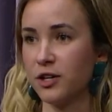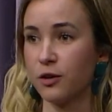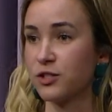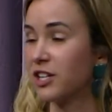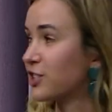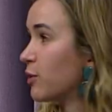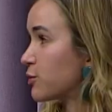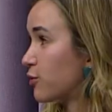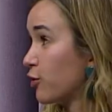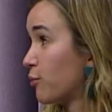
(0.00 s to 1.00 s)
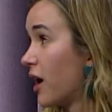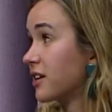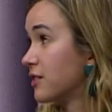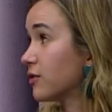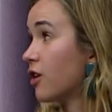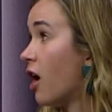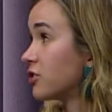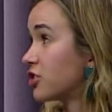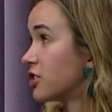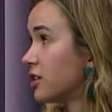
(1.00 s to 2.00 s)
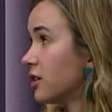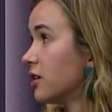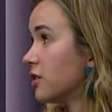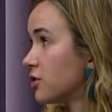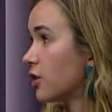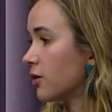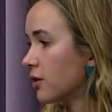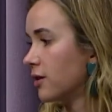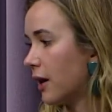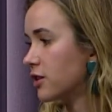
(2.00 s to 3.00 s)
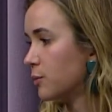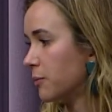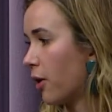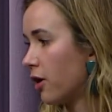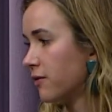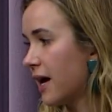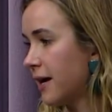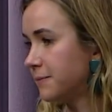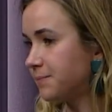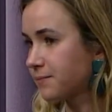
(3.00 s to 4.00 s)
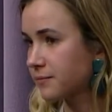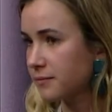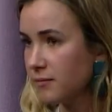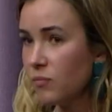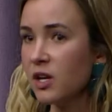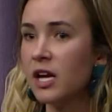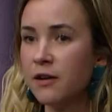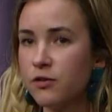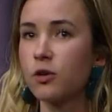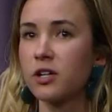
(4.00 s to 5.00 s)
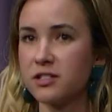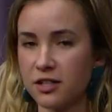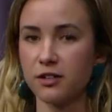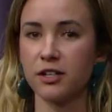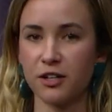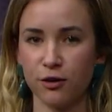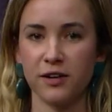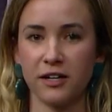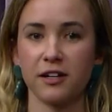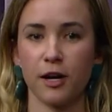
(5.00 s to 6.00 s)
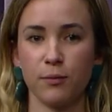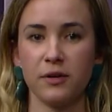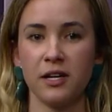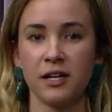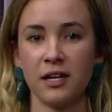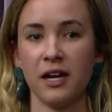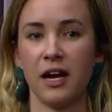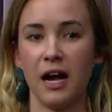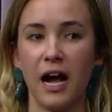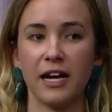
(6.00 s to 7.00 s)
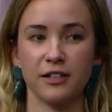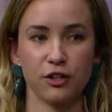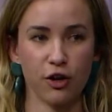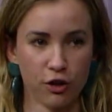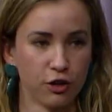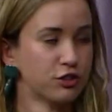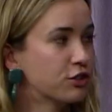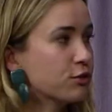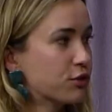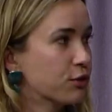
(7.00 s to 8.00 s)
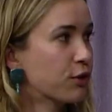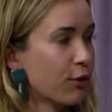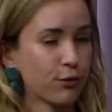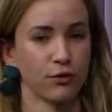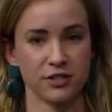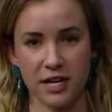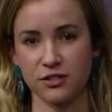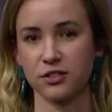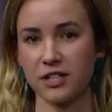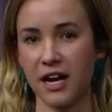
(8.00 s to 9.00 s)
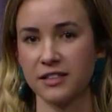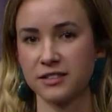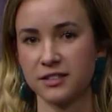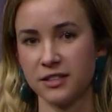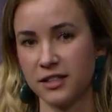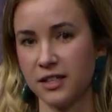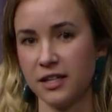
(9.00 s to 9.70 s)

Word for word: you know, six months before the product's even launched. So that was a big part of that. If you are considering co-founding a company, I urge you to go through this exercise.